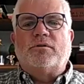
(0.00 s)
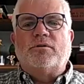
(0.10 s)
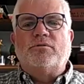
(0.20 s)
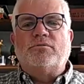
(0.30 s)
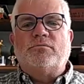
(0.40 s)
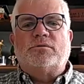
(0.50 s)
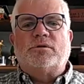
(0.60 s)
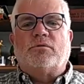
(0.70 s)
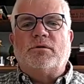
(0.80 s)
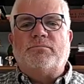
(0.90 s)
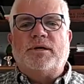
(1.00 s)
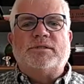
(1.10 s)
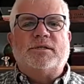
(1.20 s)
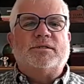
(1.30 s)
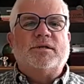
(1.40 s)
who sold the
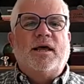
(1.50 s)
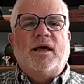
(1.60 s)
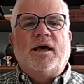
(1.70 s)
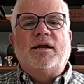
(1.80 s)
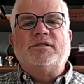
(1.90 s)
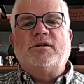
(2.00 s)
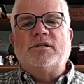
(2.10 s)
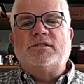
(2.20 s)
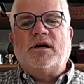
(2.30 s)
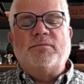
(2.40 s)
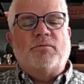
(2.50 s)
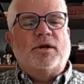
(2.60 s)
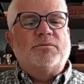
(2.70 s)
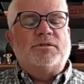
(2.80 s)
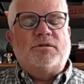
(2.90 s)
business. And he started telling me what
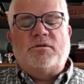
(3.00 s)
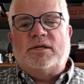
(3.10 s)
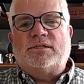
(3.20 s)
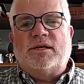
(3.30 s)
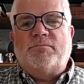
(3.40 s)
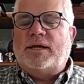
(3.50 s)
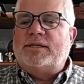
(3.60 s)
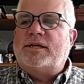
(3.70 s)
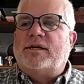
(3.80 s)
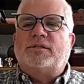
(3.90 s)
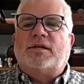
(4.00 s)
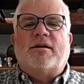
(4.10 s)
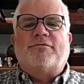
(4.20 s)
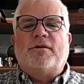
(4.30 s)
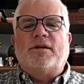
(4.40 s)
he was doing. I said, man, that sounds kind
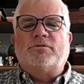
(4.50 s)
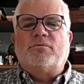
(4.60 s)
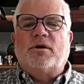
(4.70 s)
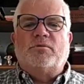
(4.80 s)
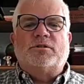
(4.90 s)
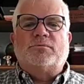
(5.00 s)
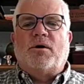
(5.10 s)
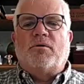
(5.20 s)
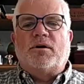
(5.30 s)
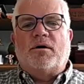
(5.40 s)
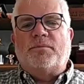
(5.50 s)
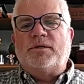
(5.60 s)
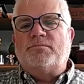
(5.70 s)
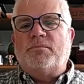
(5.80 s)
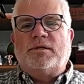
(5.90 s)
of fun. He's working with small
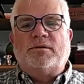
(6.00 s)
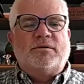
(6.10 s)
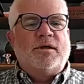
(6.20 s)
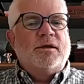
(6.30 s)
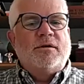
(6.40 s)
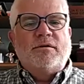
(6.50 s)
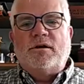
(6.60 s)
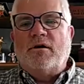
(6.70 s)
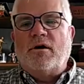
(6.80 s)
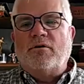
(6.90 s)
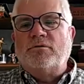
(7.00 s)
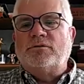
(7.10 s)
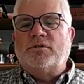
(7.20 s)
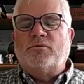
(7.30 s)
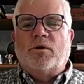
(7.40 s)
companies, meeting,
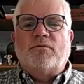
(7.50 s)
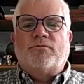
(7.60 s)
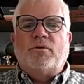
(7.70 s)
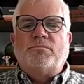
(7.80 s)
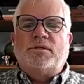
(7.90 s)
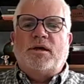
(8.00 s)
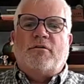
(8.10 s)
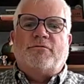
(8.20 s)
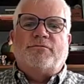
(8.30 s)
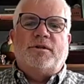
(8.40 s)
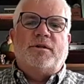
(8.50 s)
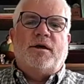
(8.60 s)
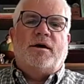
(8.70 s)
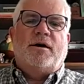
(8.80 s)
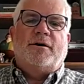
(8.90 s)
owners and working for himself, and
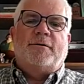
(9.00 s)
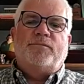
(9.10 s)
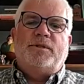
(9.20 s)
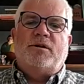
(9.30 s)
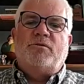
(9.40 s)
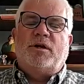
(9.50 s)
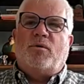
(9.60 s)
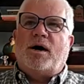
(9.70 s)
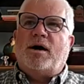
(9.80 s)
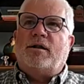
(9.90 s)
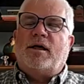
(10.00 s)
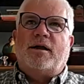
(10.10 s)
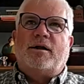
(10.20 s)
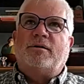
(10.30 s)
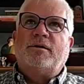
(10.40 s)
didn't
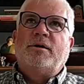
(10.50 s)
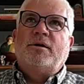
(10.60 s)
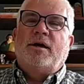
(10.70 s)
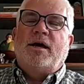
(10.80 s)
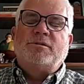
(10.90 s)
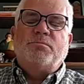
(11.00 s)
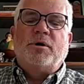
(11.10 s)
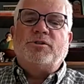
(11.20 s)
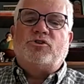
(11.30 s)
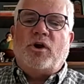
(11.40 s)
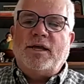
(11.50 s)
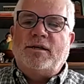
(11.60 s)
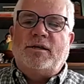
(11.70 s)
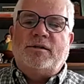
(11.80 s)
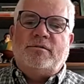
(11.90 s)
require as much
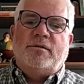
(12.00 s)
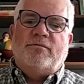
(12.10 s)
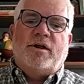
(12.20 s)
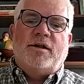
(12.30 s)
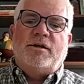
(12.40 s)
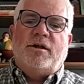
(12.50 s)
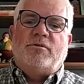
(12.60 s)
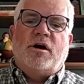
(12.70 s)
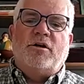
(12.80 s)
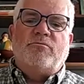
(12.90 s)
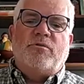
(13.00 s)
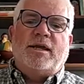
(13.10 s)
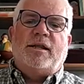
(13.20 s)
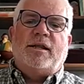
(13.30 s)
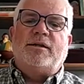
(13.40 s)
training and very,
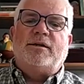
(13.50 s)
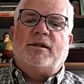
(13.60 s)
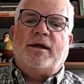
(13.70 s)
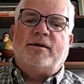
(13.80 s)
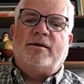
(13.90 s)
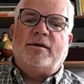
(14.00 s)
unregulated, like,